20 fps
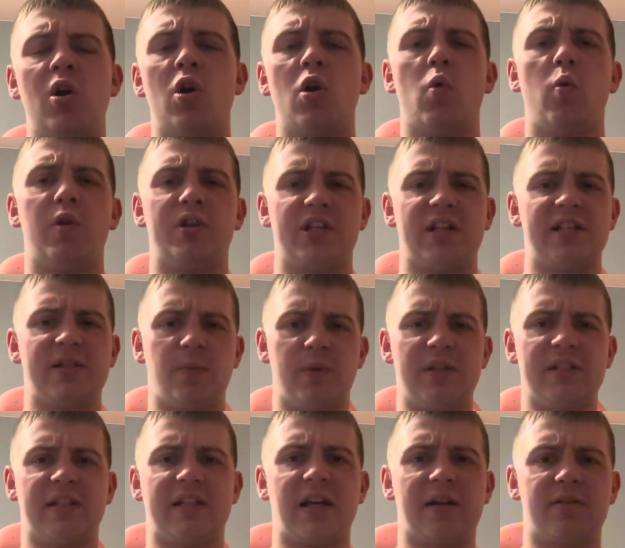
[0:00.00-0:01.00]
which isn't
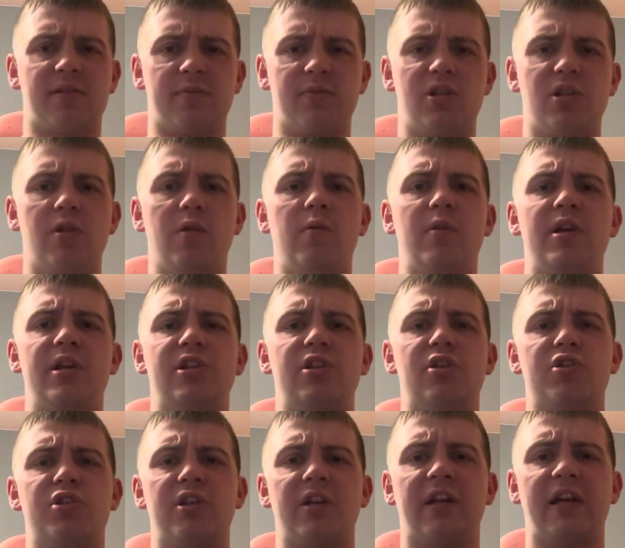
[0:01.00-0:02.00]
what he's accustomed to. He's
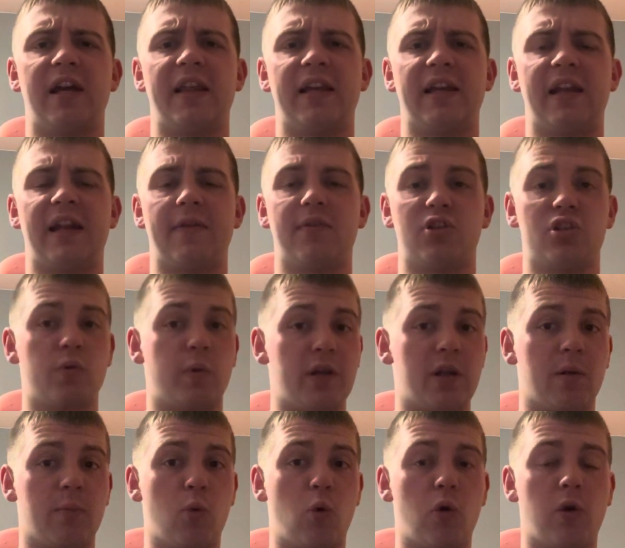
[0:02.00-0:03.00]
usually a guy that can average
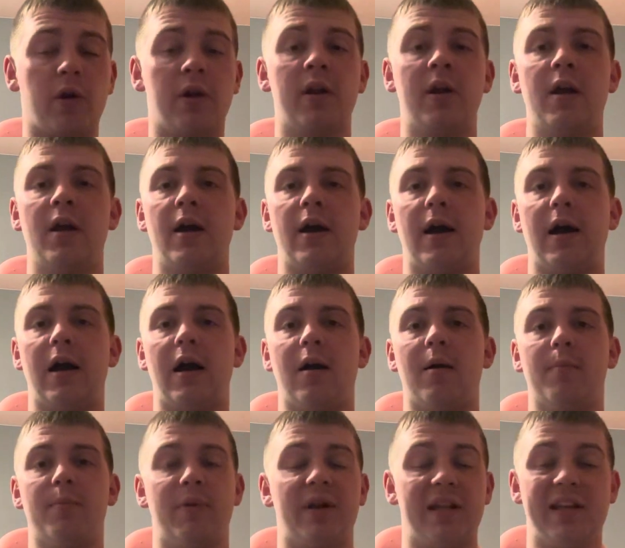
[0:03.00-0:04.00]
20 or more,
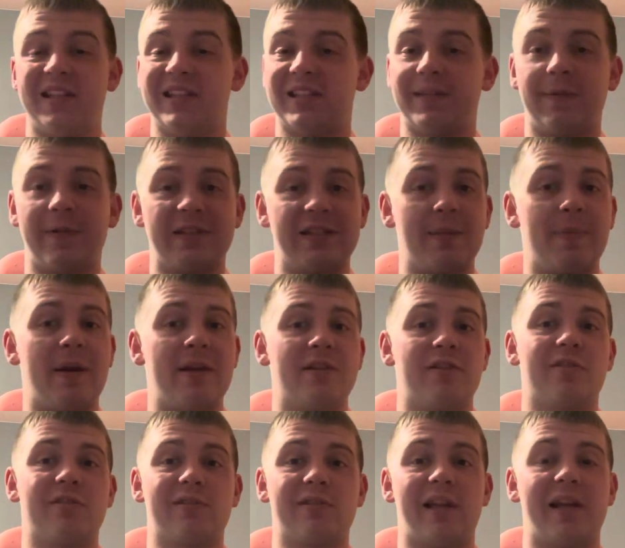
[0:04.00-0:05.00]
but he just fits the
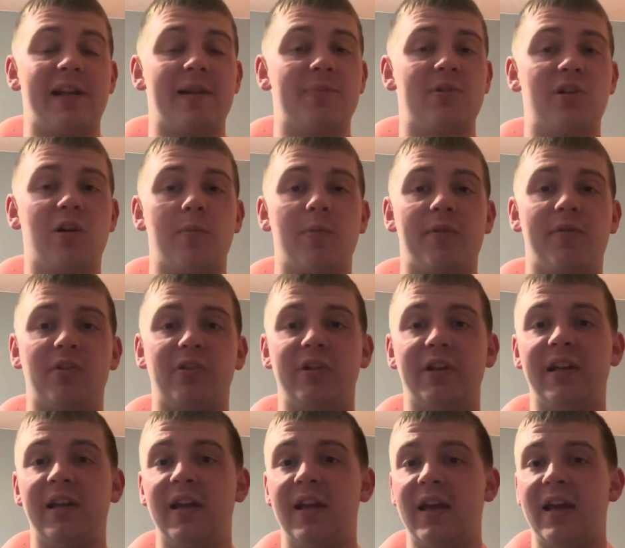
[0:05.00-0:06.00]
Pacers lineup so
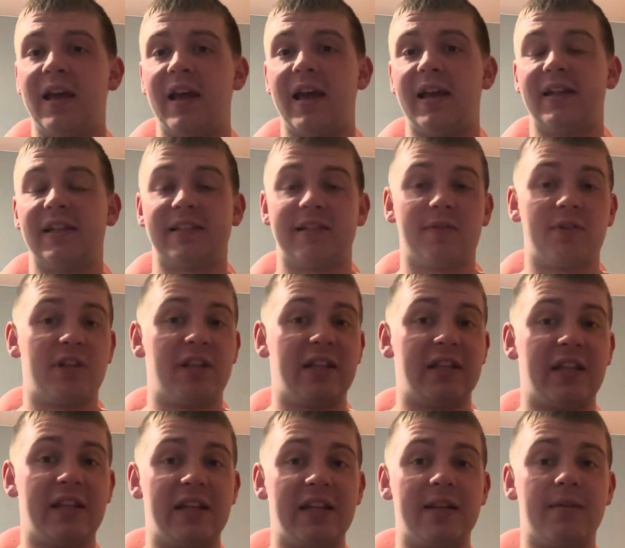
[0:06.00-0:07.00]
perfectly and does
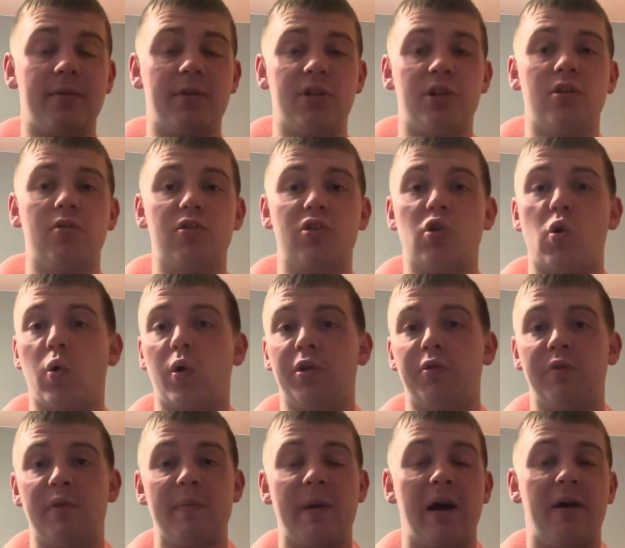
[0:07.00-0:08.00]
everything they need him to do,
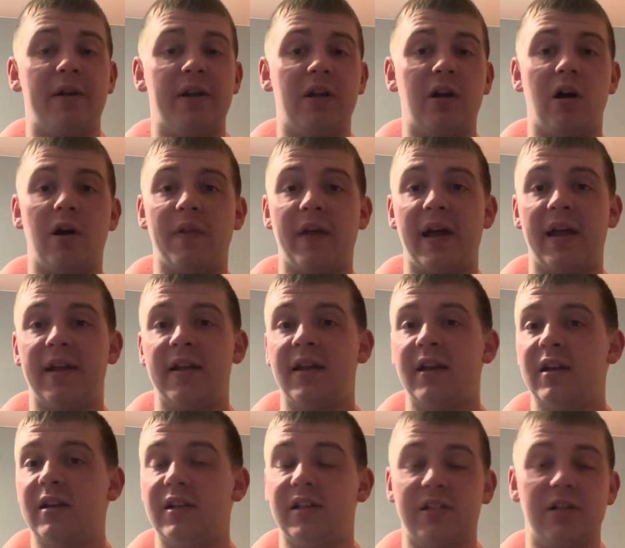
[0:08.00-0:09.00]
scoring, rebounding, all that.
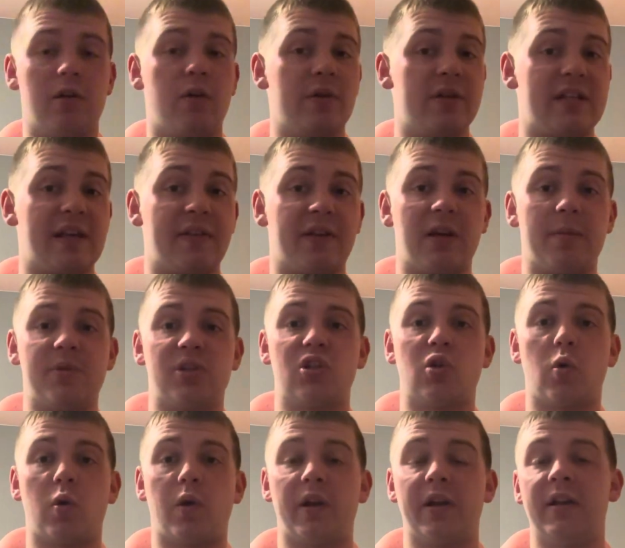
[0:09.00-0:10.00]
Doesn't always have to come in
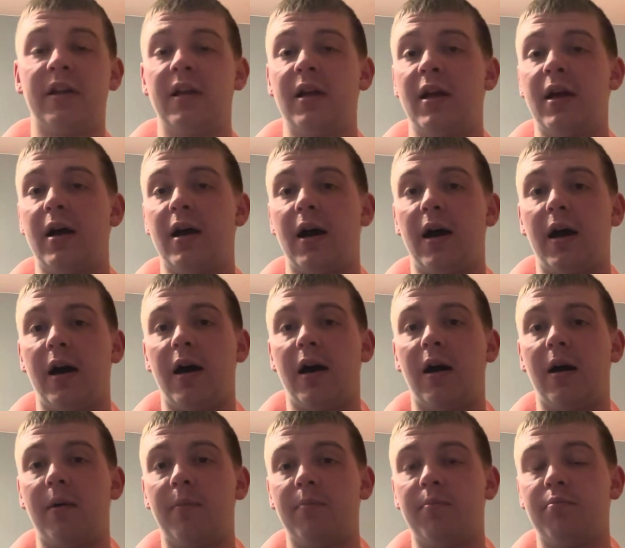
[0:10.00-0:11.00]
scoring,
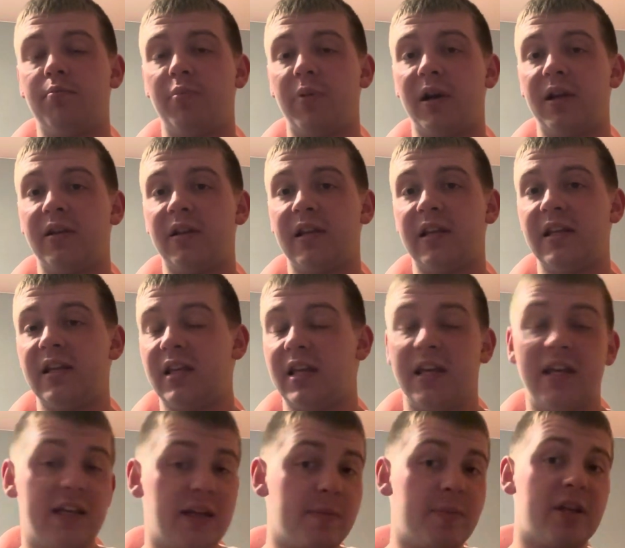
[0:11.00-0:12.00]
but
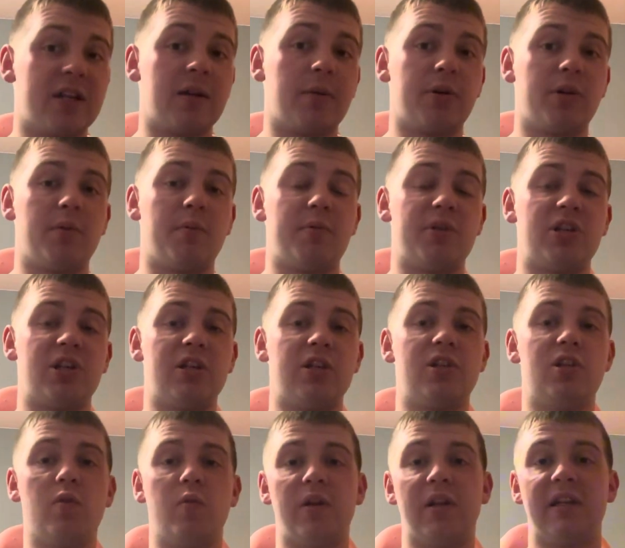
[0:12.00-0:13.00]
he can be a double-double
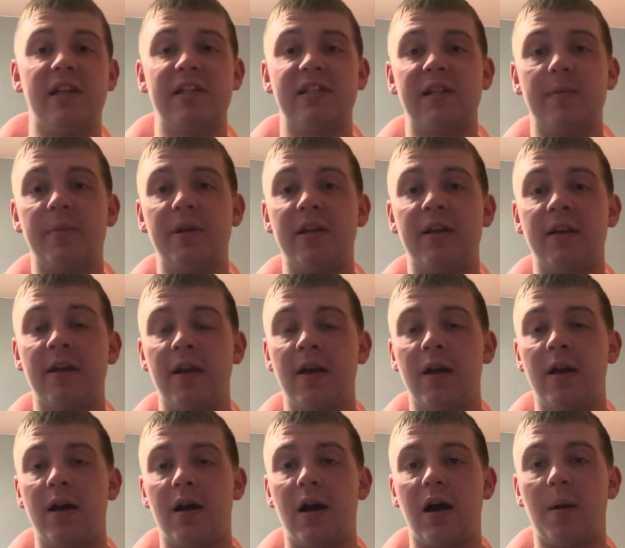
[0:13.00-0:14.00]
machine too when he needs to be.
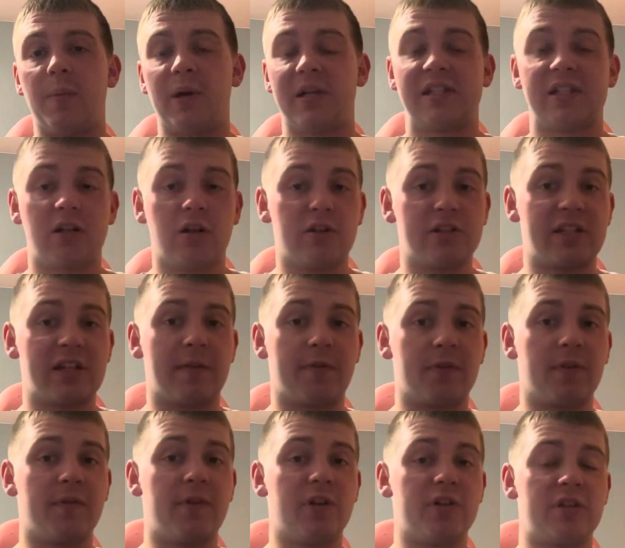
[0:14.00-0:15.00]
But that's going to close it out
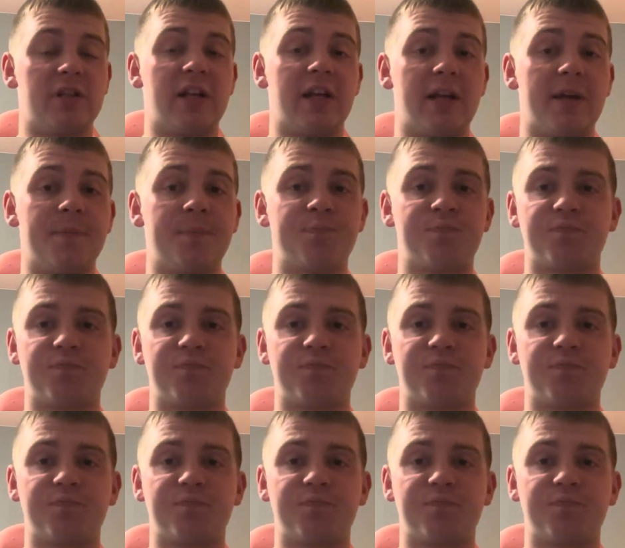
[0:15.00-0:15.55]
for the video today.